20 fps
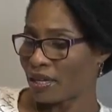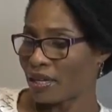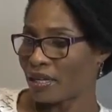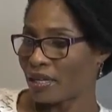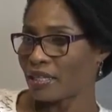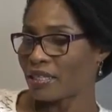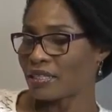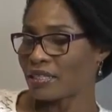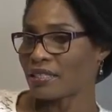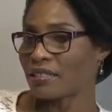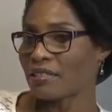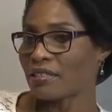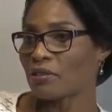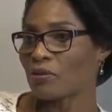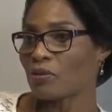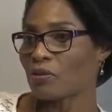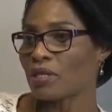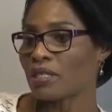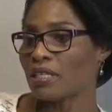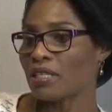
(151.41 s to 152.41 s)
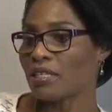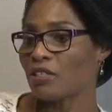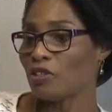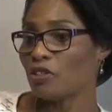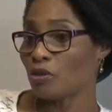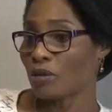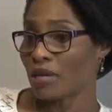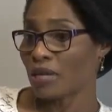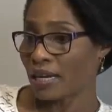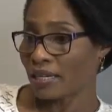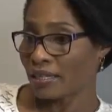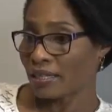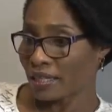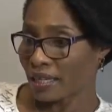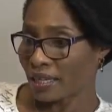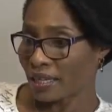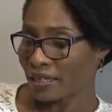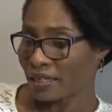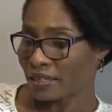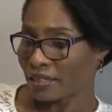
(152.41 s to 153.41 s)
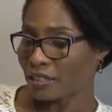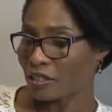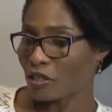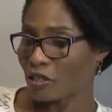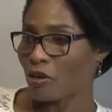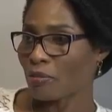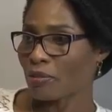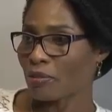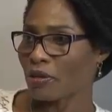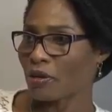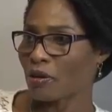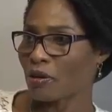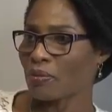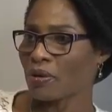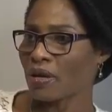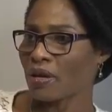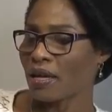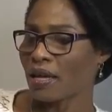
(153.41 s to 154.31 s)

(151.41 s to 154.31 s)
and there's another one in Uganda that's coming up.